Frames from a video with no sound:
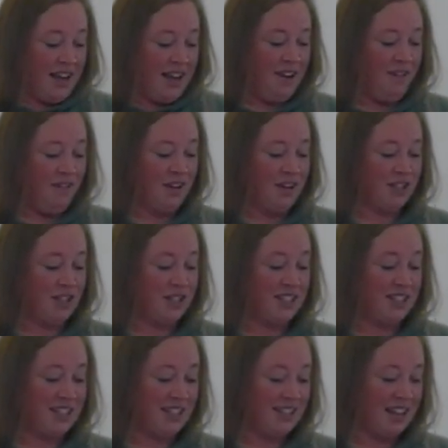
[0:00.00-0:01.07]
Ephesians
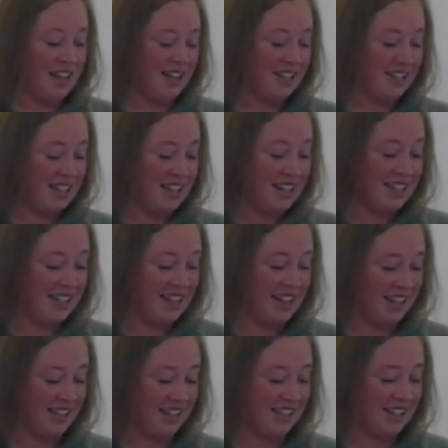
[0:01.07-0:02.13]
6
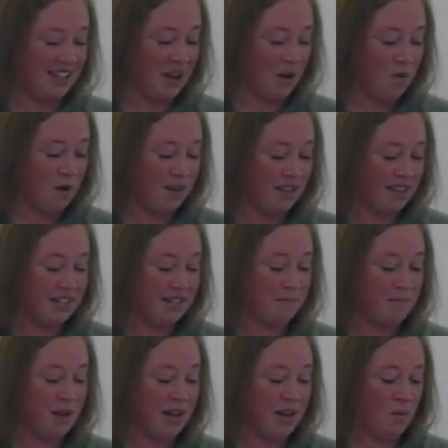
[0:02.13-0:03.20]
tells us that one of these
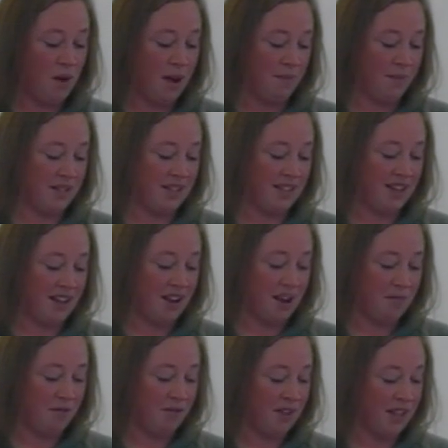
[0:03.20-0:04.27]
many weapons that
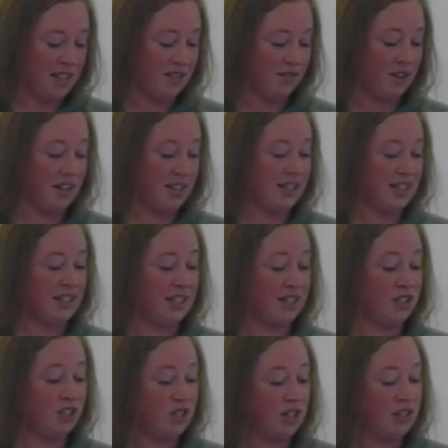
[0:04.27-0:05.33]
God provides for us is a
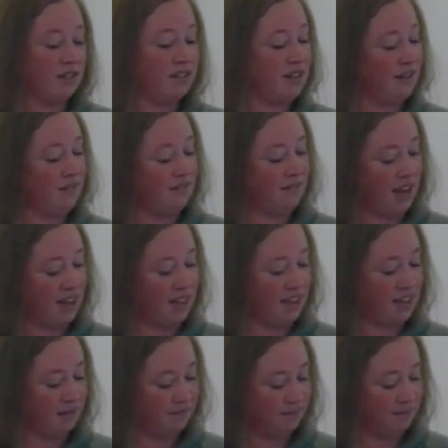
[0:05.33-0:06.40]
shield of faith.